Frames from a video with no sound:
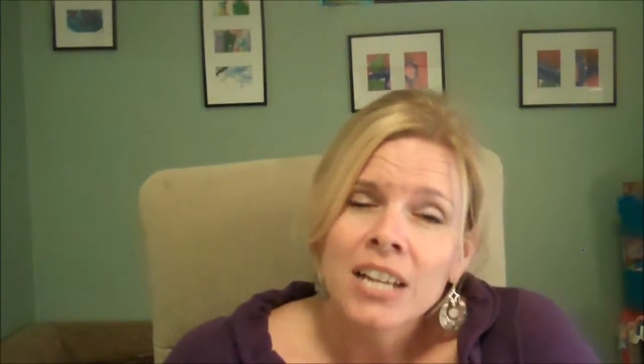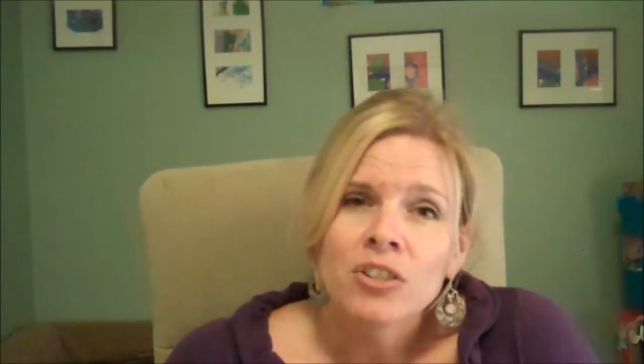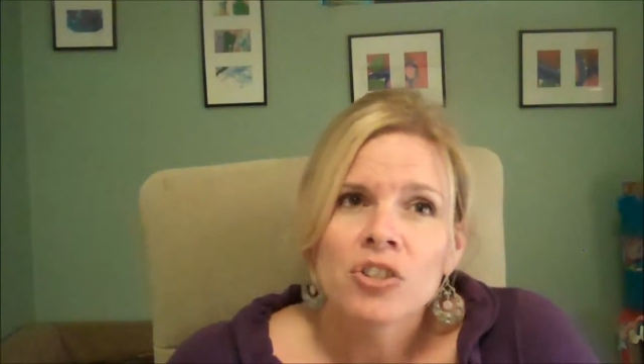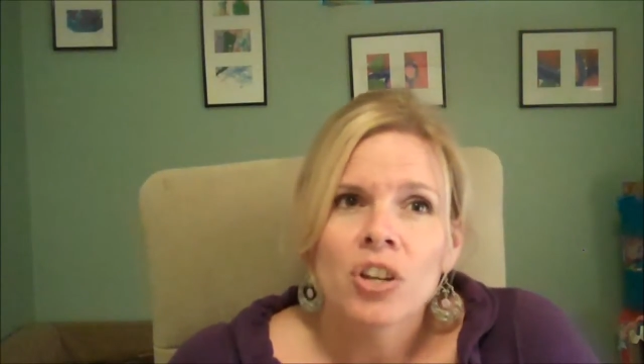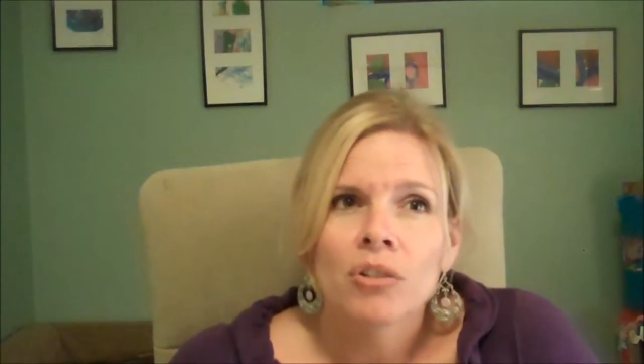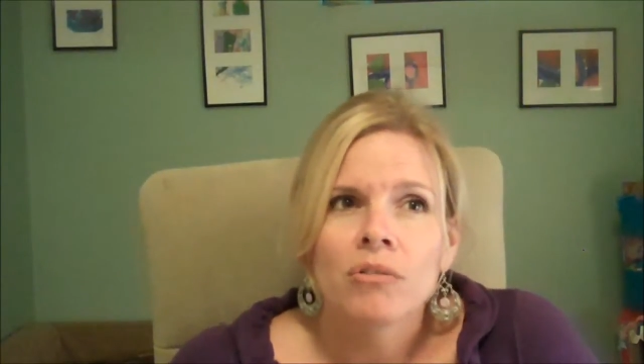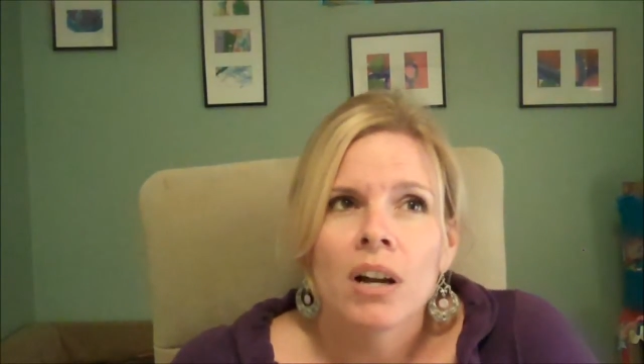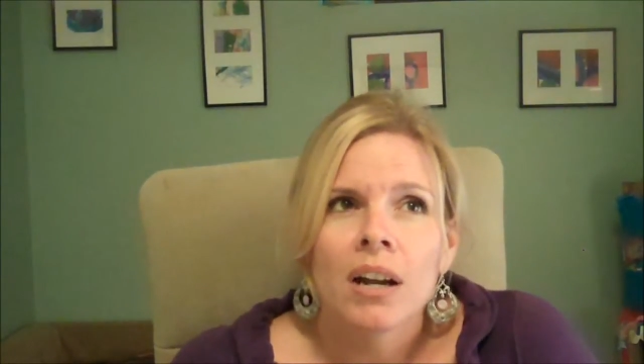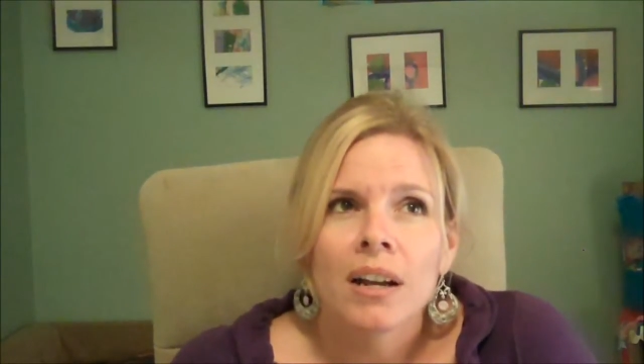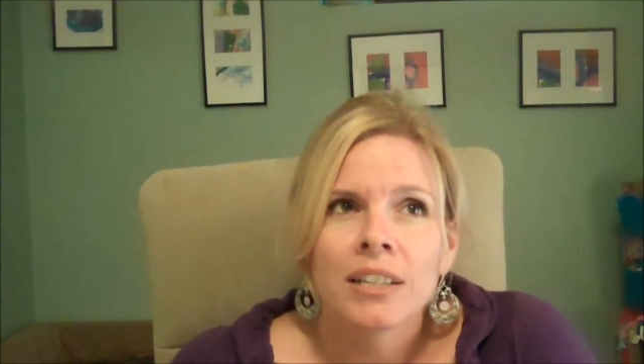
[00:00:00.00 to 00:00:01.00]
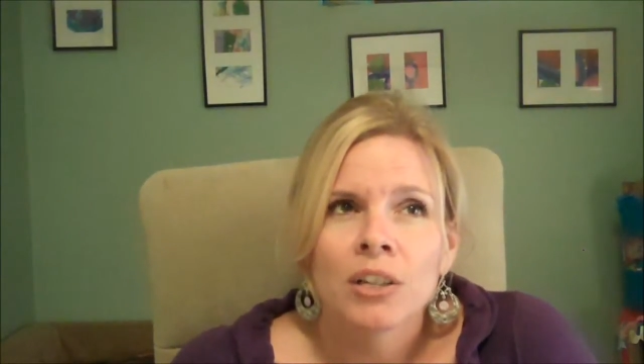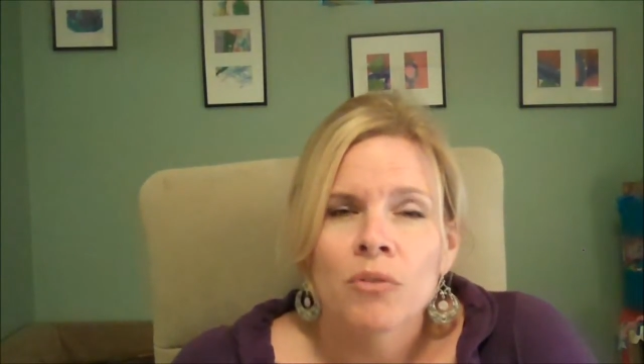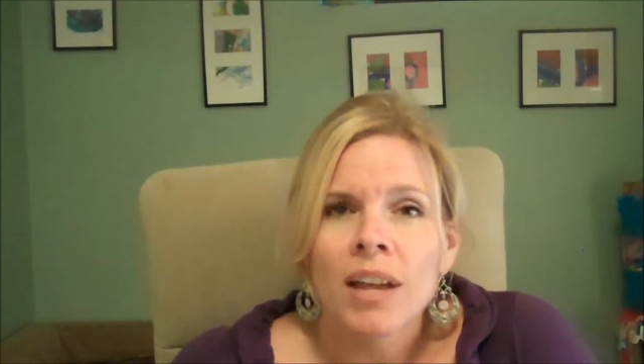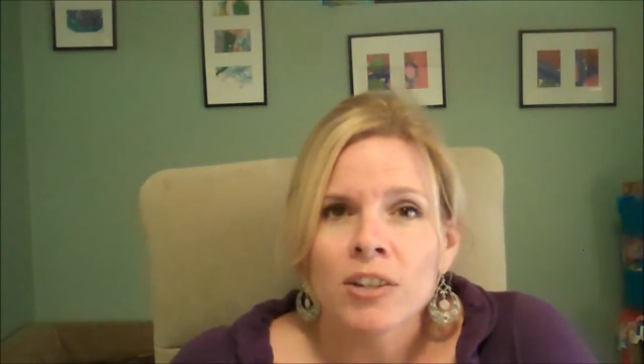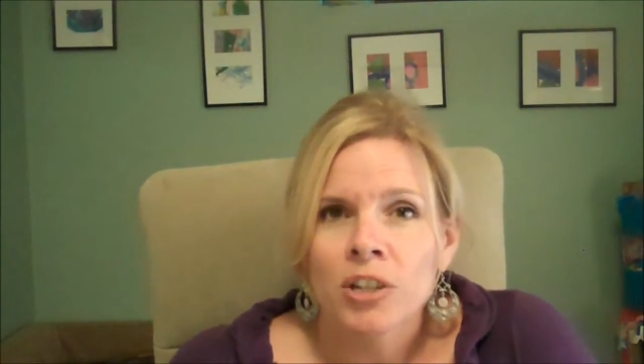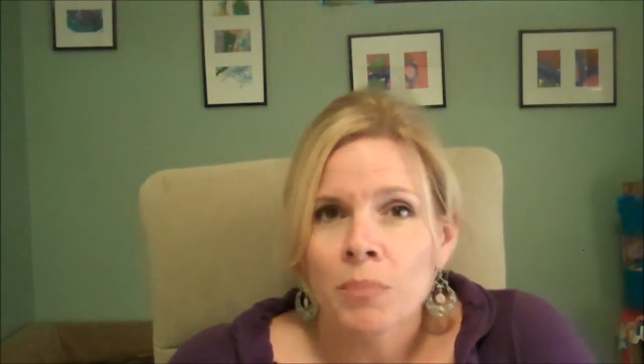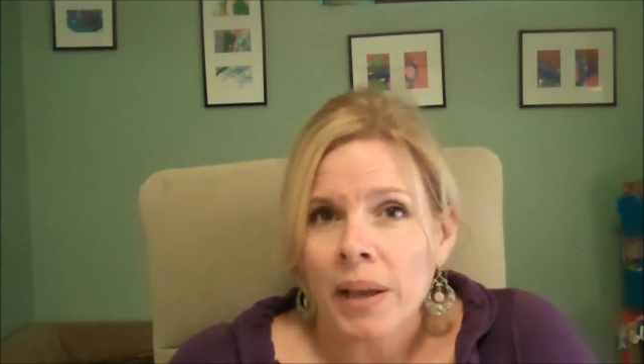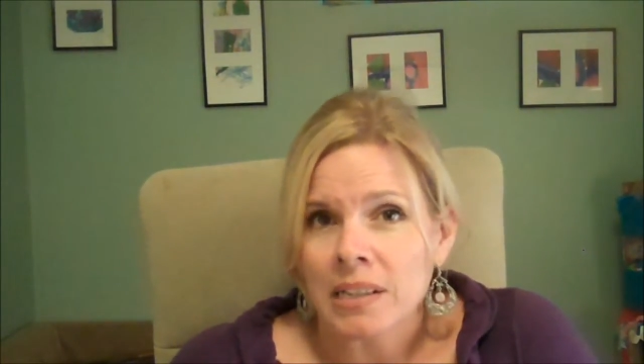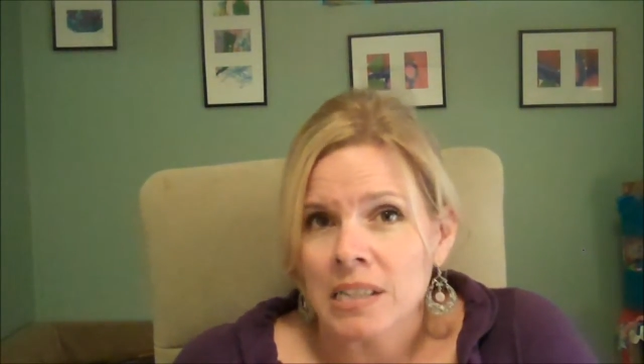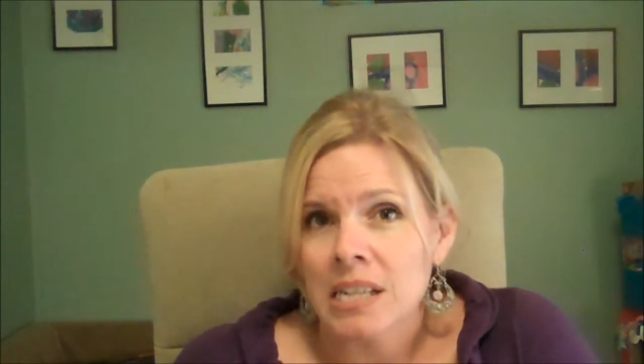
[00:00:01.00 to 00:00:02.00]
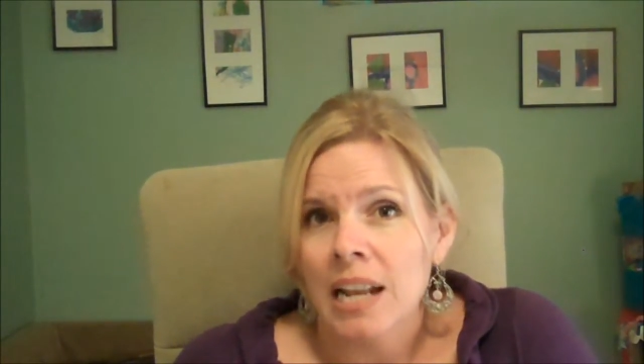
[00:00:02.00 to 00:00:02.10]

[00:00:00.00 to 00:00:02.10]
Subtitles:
So, you know, that took a back seat,